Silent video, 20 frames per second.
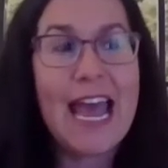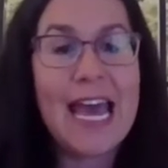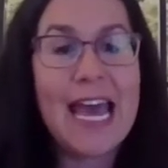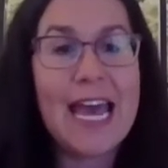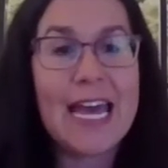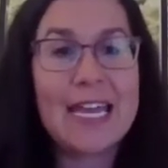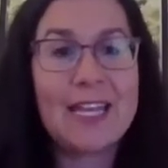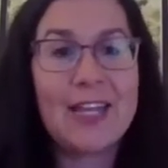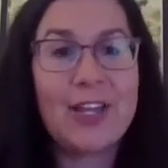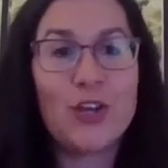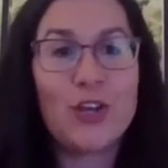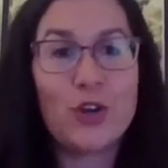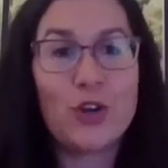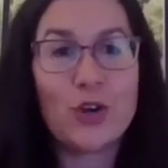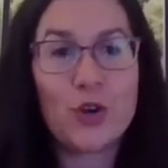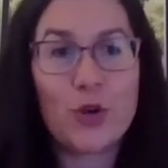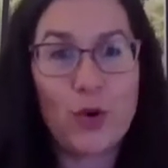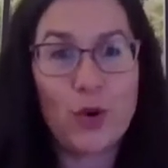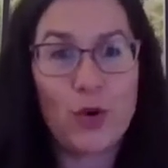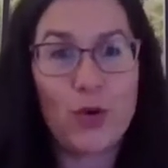and
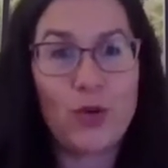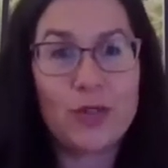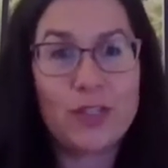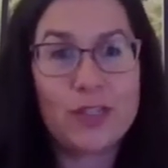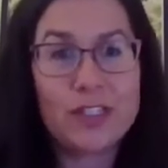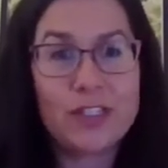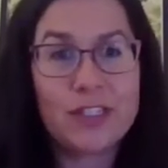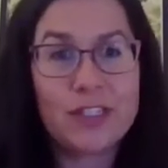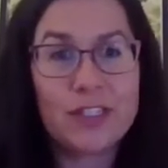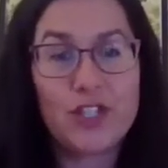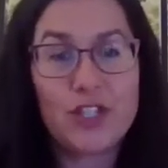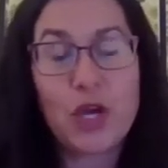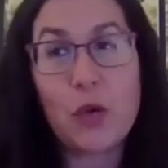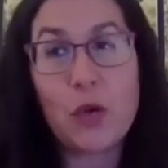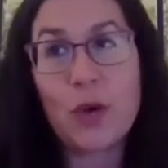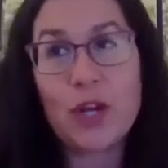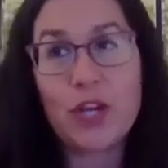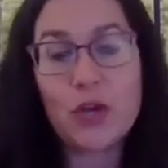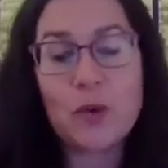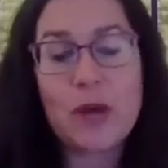your goals. So when